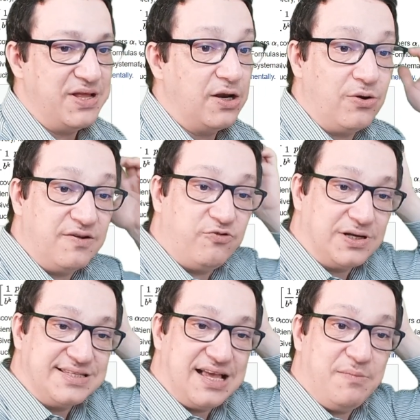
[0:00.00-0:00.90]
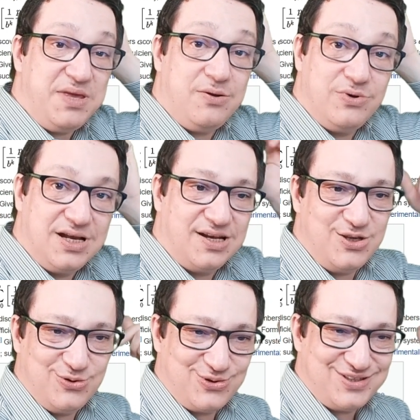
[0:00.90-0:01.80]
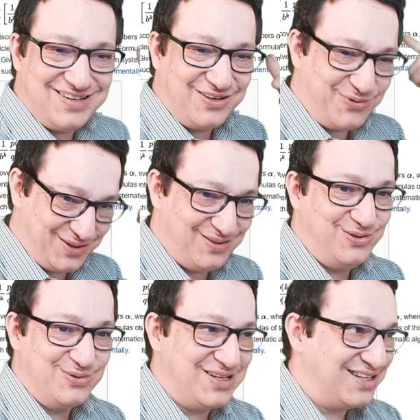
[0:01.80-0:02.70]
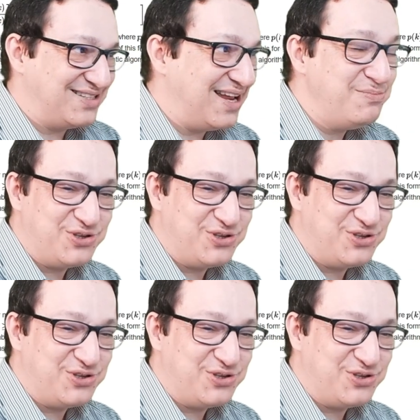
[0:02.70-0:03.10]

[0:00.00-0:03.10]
the algorithm for summing, we're gonna use like we used last time,